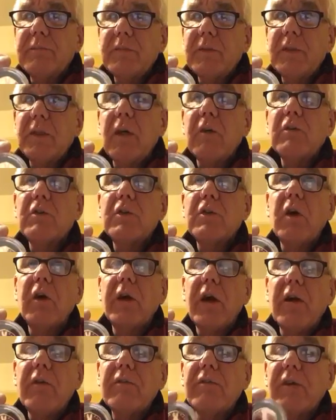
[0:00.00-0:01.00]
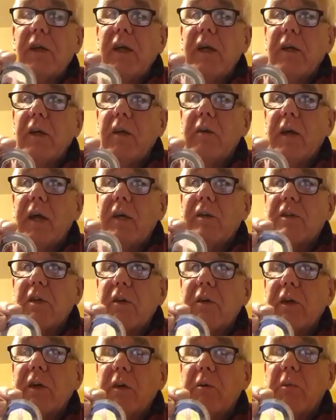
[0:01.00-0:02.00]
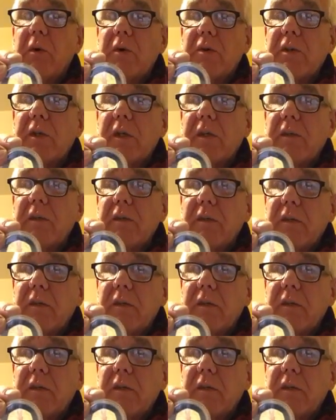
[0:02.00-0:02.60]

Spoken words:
So is John, hopefully. Are you there, John? Are you watching?